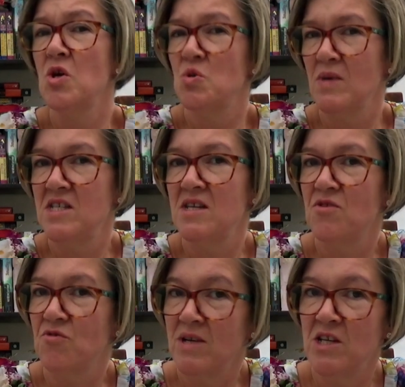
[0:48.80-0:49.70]

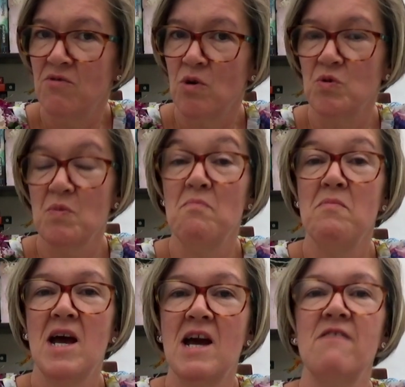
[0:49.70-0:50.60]
23-year-old
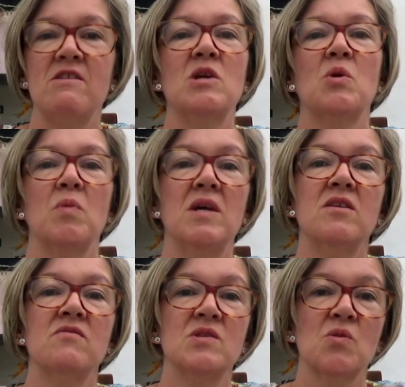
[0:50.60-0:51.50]
Mary,
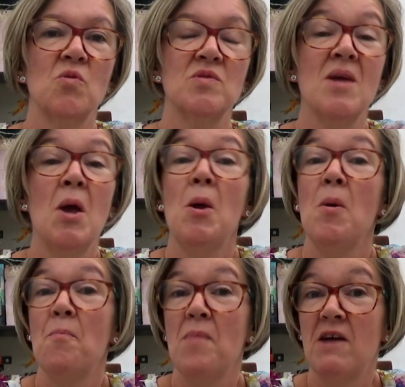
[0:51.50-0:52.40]
Queen of Scots,
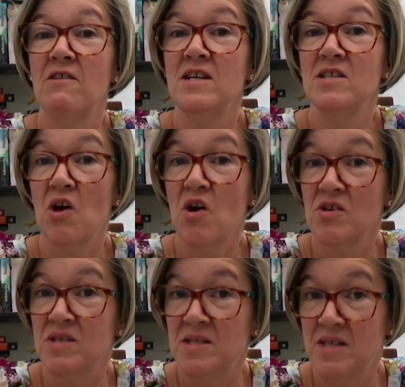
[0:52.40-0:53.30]
married
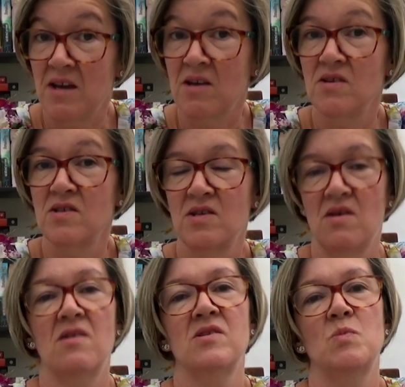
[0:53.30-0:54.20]
her second
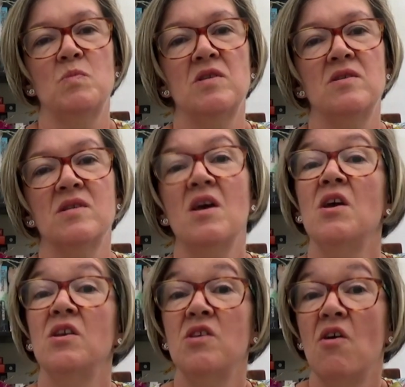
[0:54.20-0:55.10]
husband,
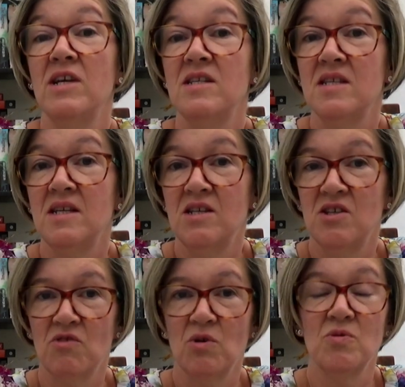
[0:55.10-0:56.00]

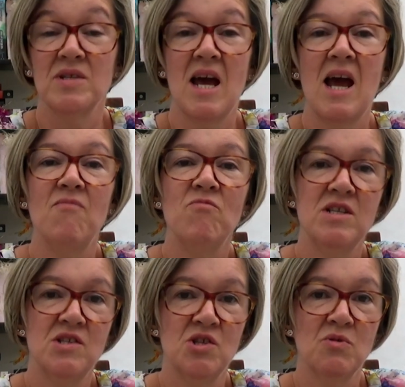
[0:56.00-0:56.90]
19-year-old Henry
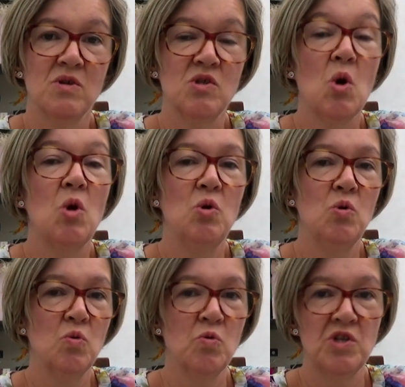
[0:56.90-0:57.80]
Stuart,
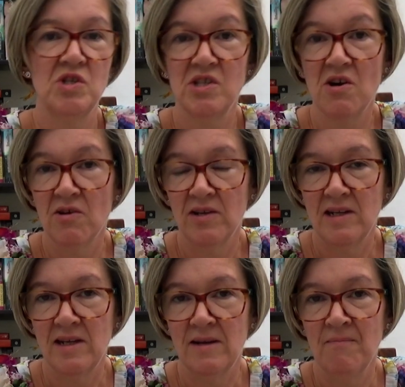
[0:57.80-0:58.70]
Lord
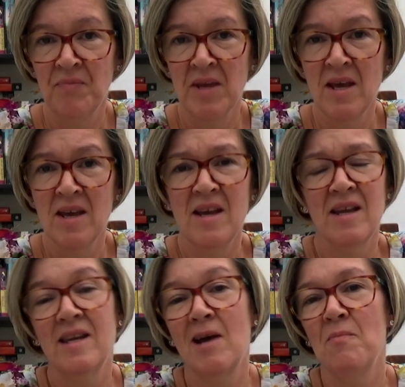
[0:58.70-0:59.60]
Darnley.
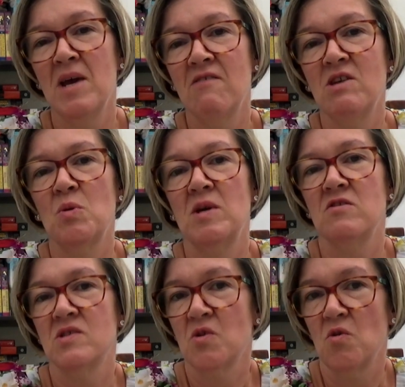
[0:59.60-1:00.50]
Now, Mary, Queen
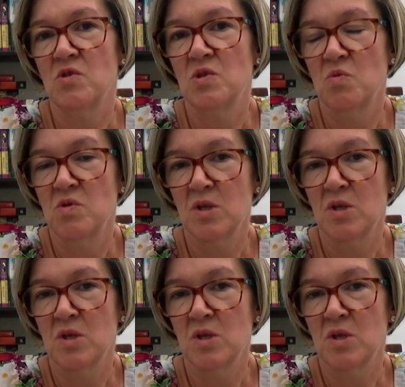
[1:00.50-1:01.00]
of Scots, was